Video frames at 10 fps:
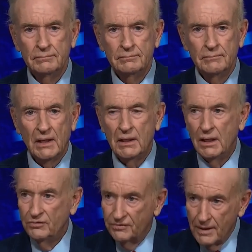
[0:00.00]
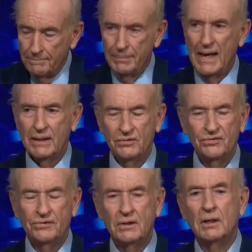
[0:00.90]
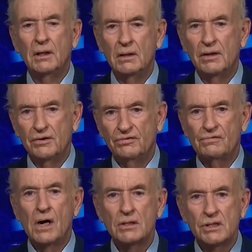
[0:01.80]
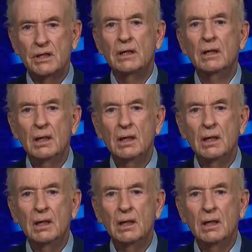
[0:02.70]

They can't step back and see the destruction